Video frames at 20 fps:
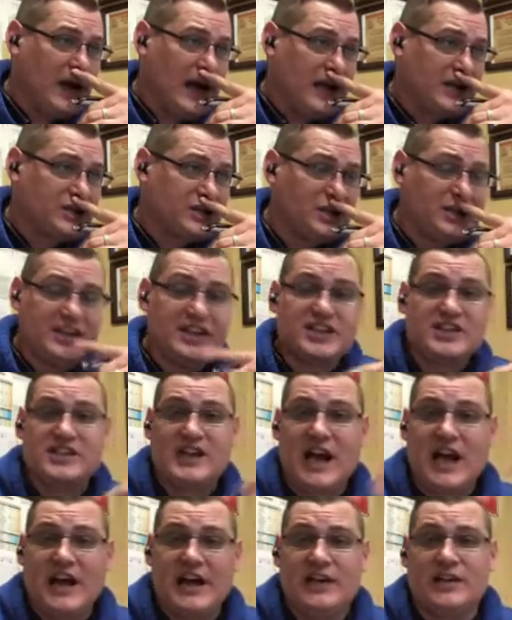actually
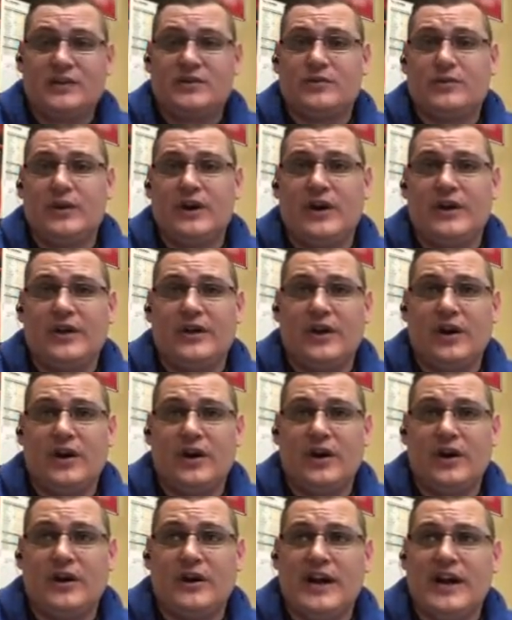
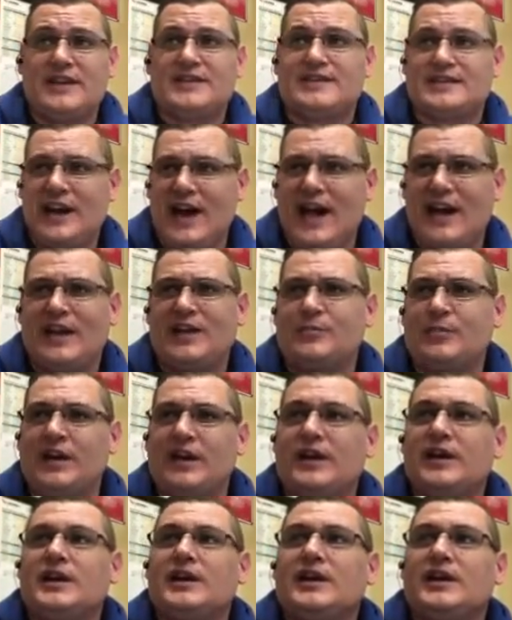not signed,
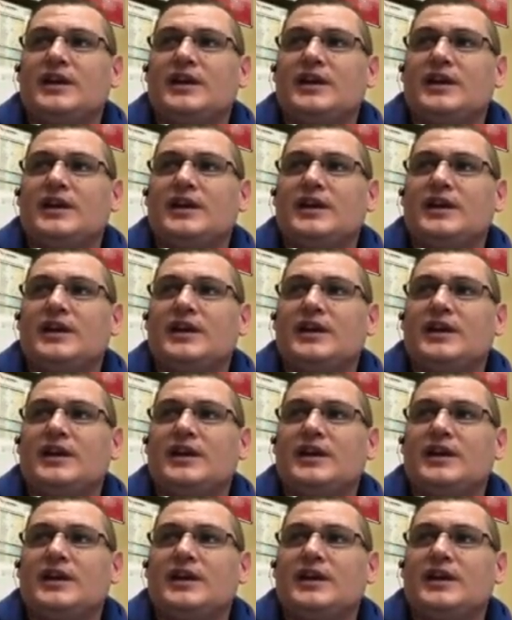but